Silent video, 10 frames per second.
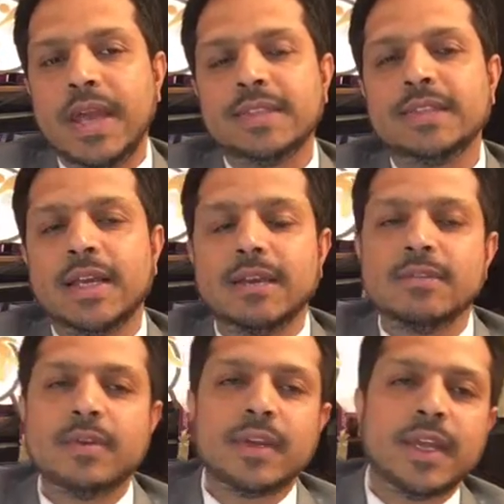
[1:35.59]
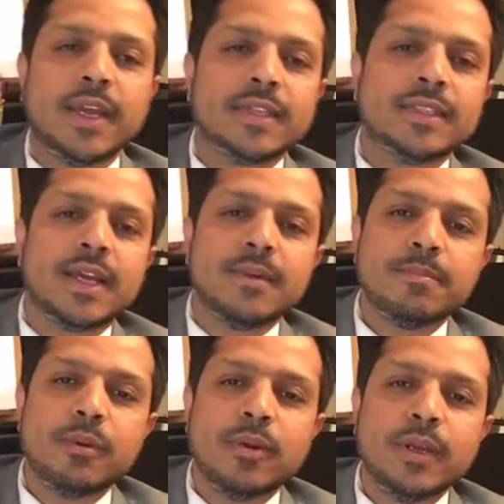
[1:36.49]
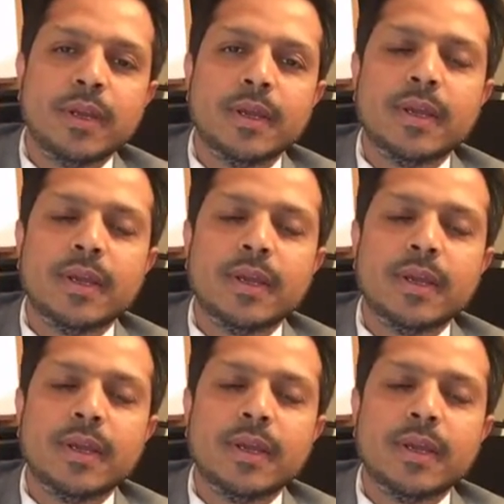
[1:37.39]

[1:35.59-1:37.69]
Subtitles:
as a working as an employee,